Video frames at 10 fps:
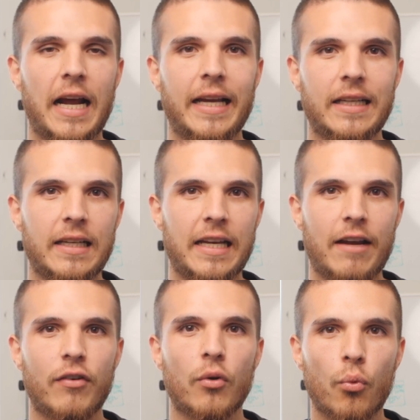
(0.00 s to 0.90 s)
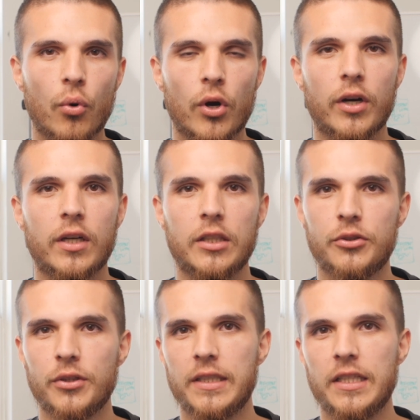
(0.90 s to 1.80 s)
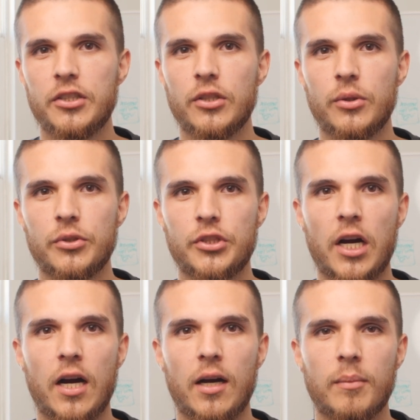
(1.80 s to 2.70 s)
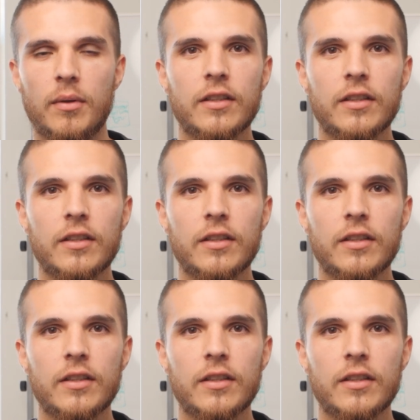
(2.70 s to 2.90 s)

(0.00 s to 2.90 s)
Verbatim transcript: I could never work a traditional job.